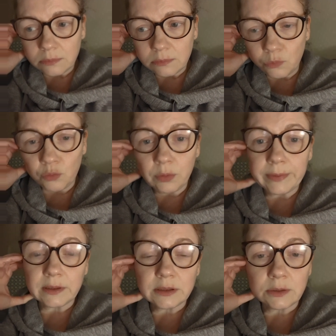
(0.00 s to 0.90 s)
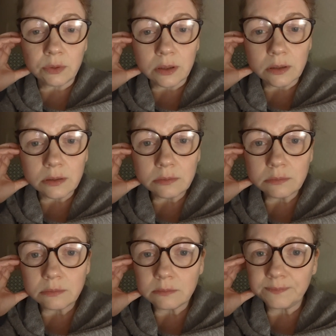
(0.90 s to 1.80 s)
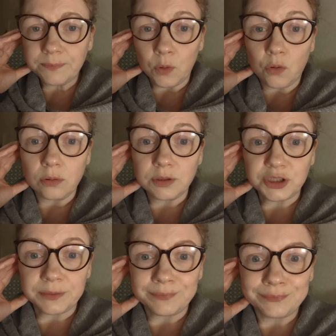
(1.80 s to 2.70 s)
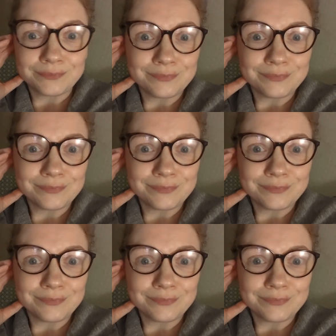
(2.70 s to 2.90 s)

more mobility work, my collagen,